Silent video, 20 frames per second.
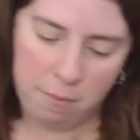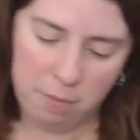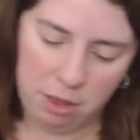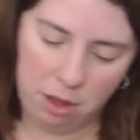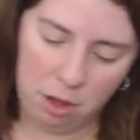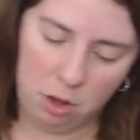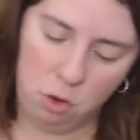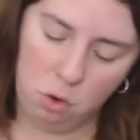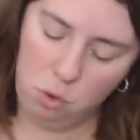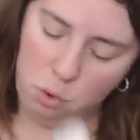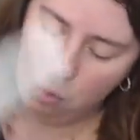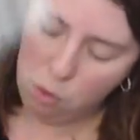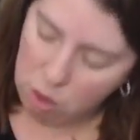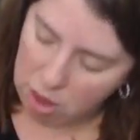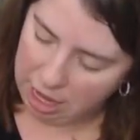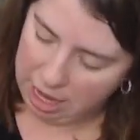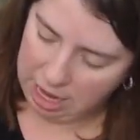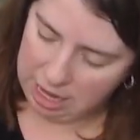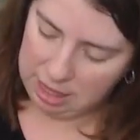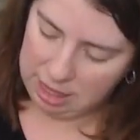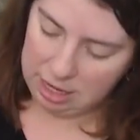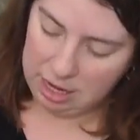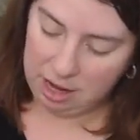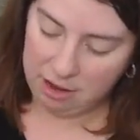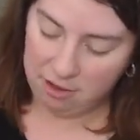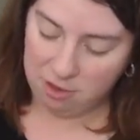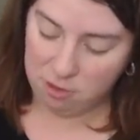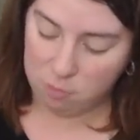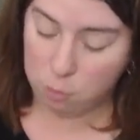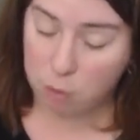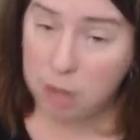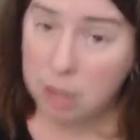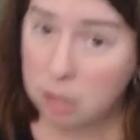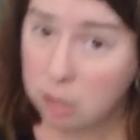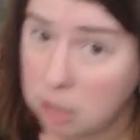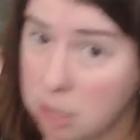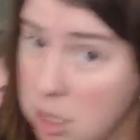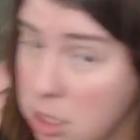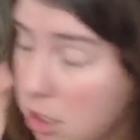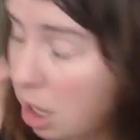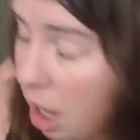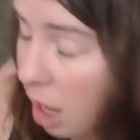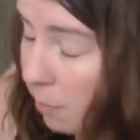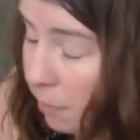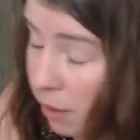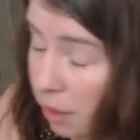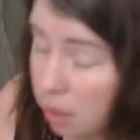the Kool-Aid that I sprinkled on top of the